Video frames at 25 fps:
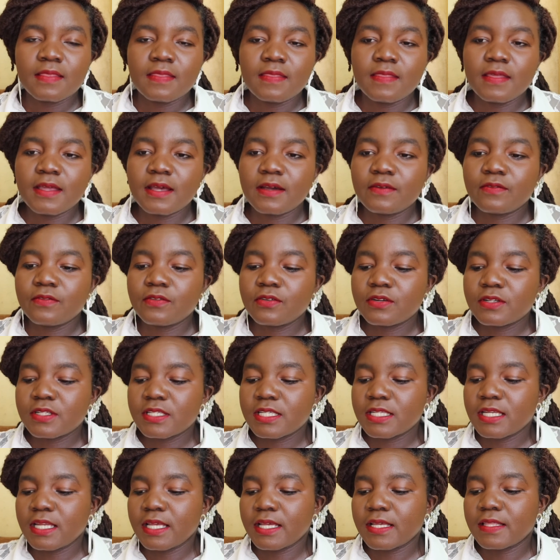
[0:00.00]
There are
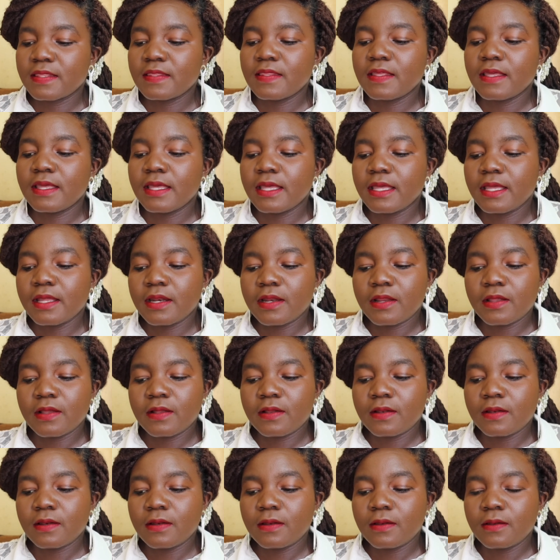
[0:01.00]
fonts like the
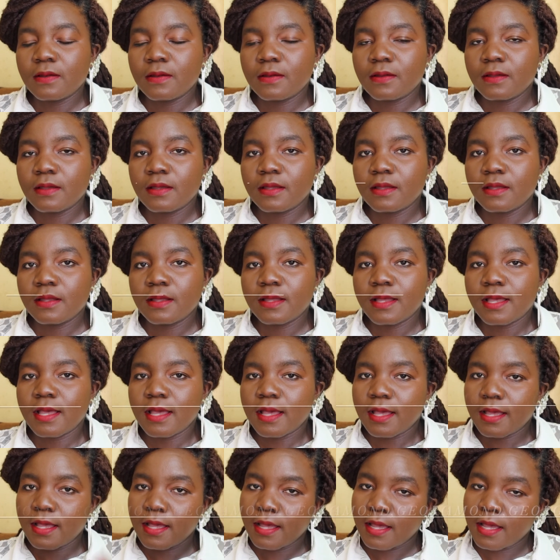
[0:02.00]
Arial.
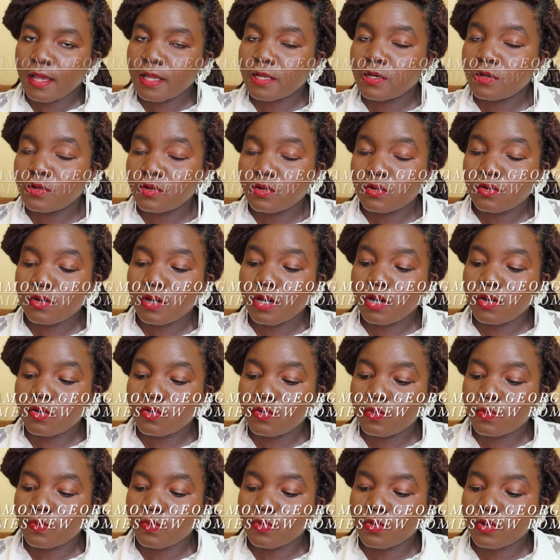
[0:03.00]
I don't know how
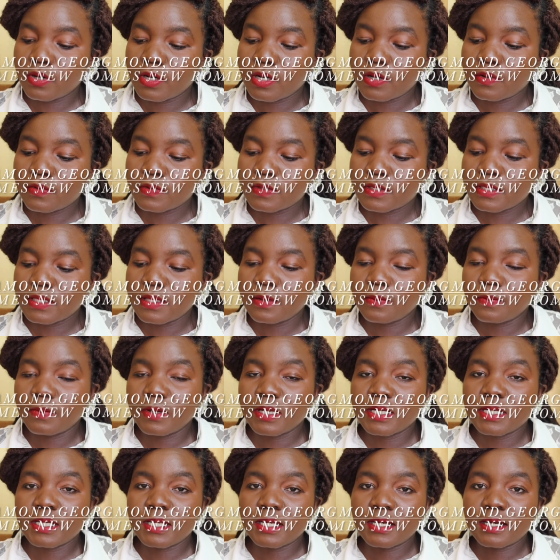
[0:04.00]
to pronounce them,
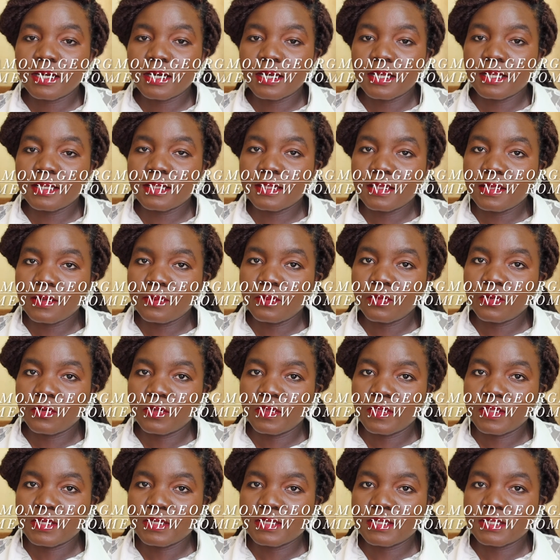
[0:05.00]
but I'll write them
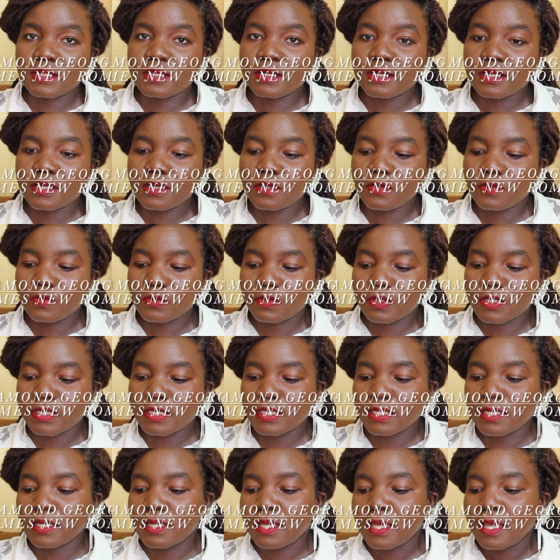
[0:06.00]
on the screen. You'll
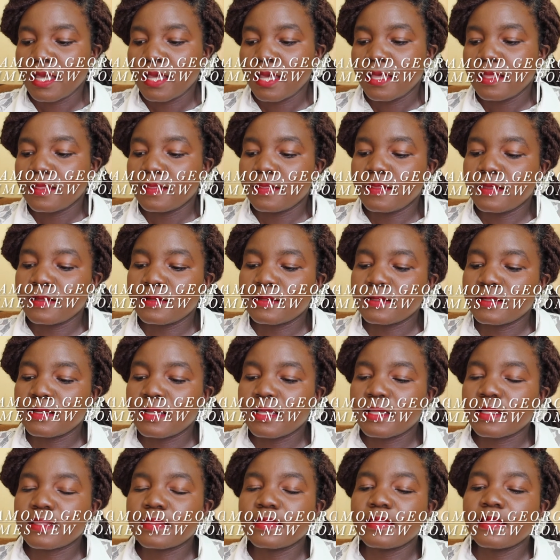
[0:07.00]
see there's
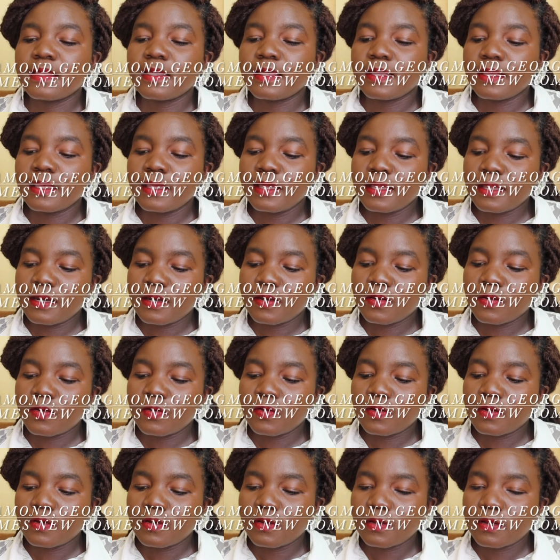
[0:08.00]
like the
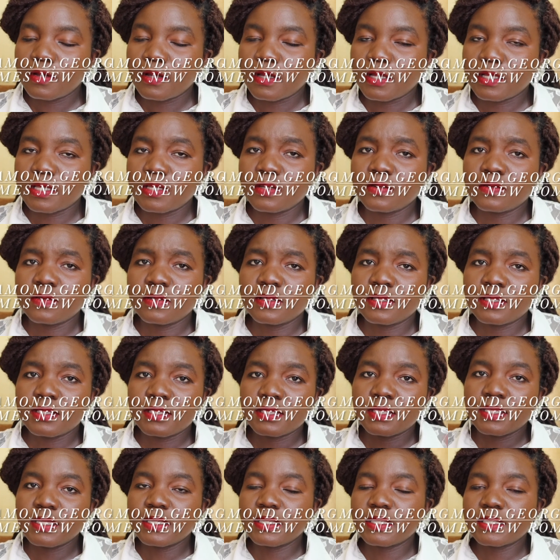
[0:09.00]
Arial, I
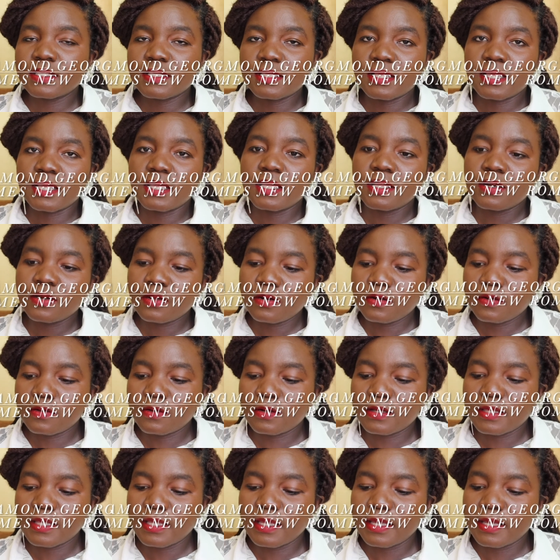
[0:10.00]
think it's the Arial
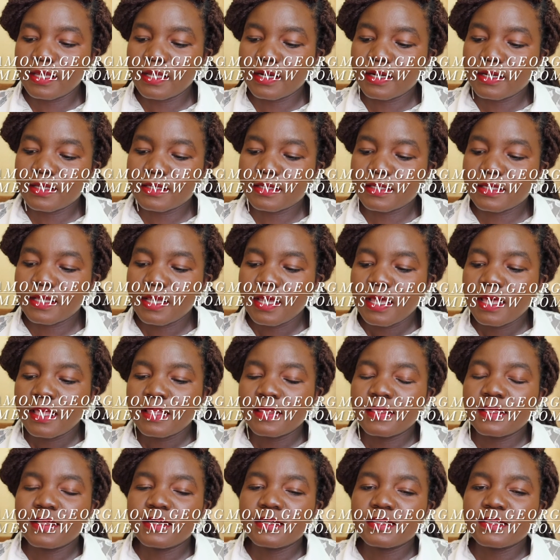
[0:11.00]
or the Aries.
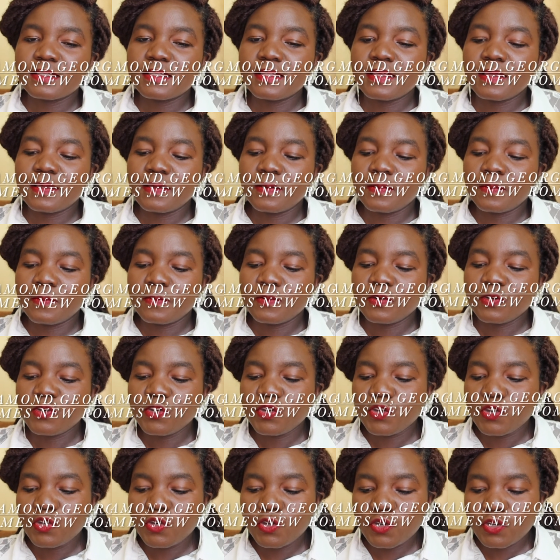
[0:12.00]
There is the
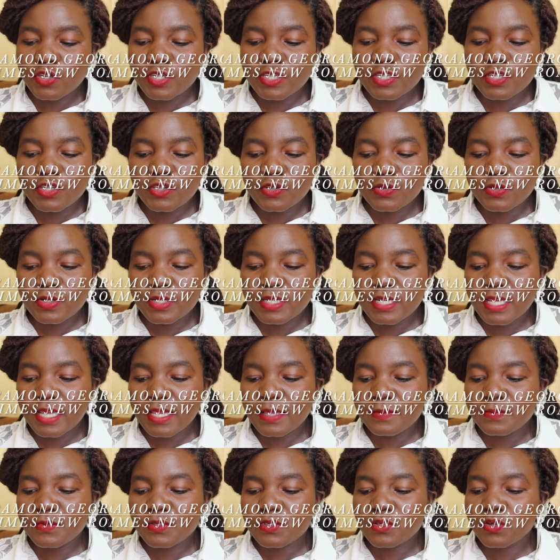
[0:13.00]
New
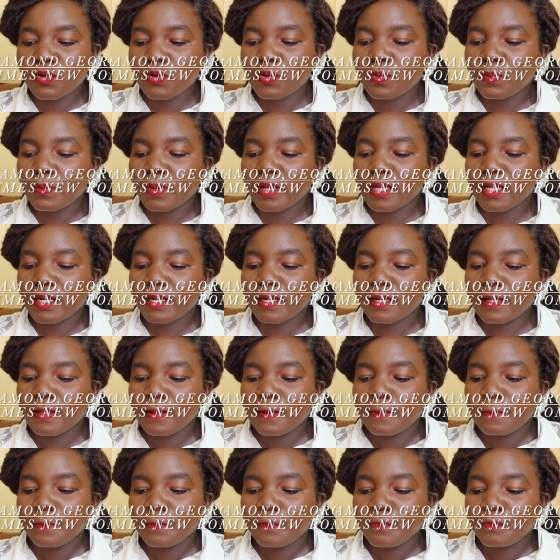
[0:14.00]
Times Roman.
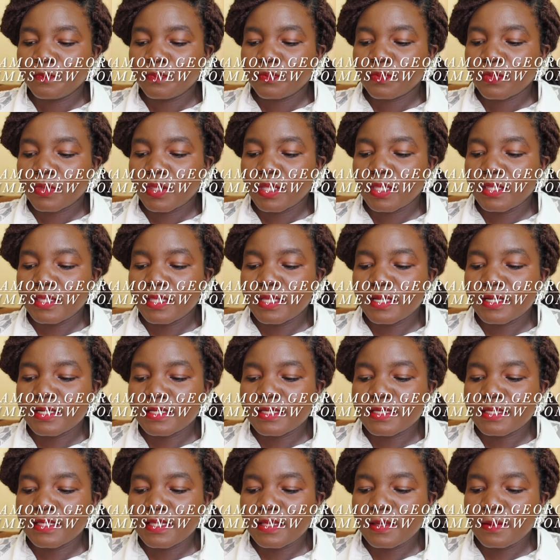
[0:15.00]
There
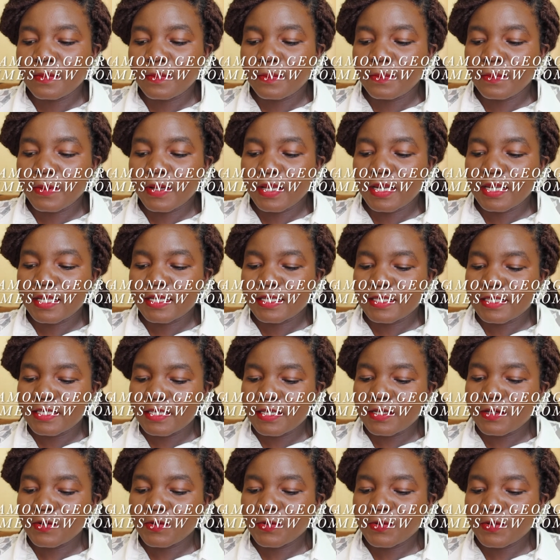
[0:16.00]
is the
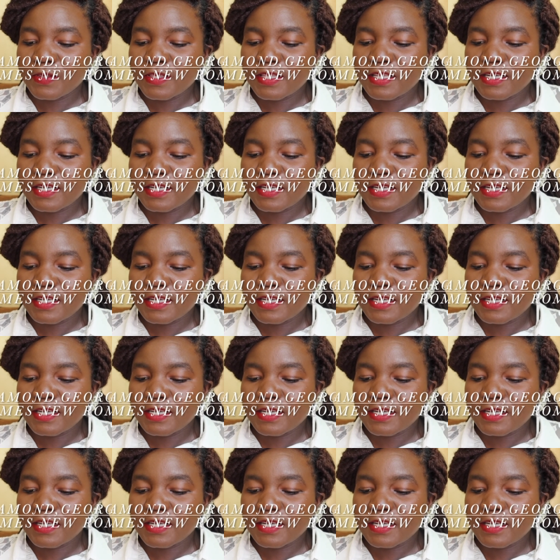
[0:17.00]
Palatino.